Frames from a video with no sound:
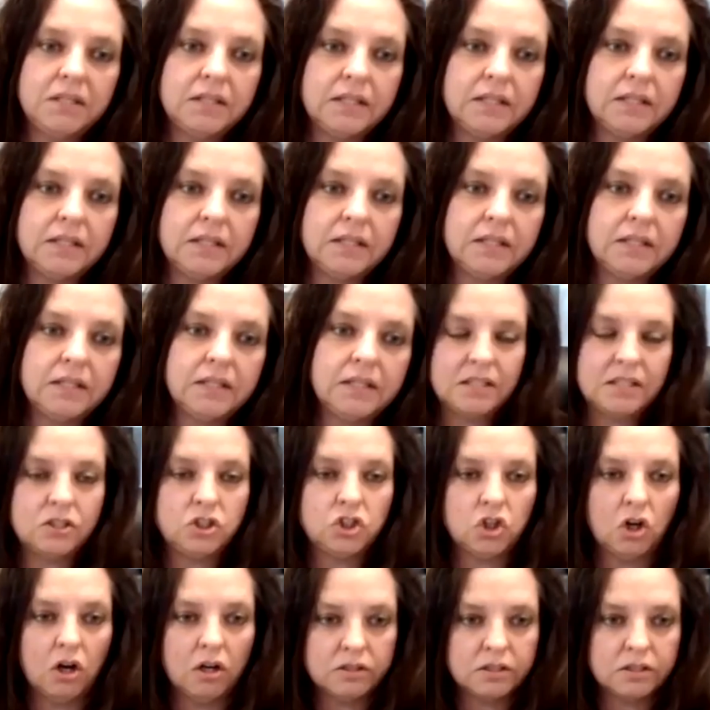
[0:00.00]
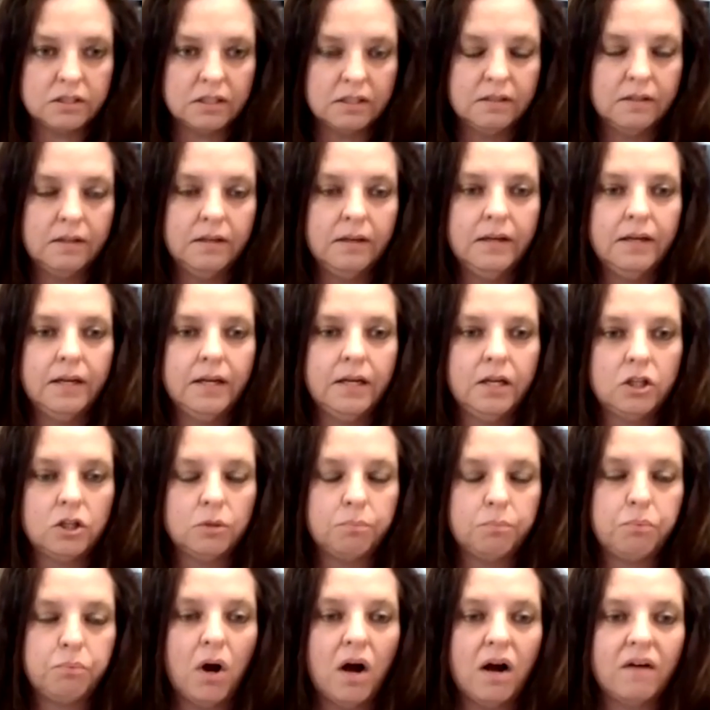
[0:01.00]
They said is that, Jocelyn,
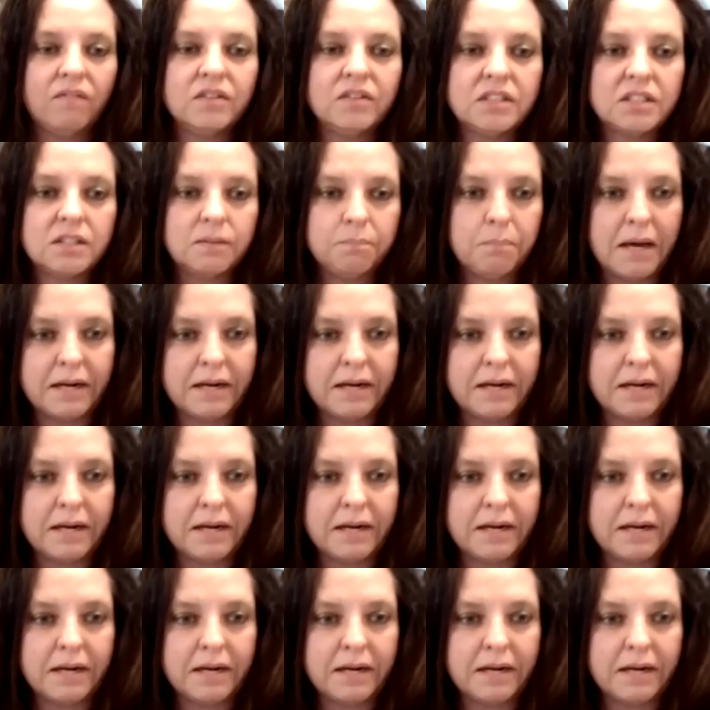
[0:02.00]
the province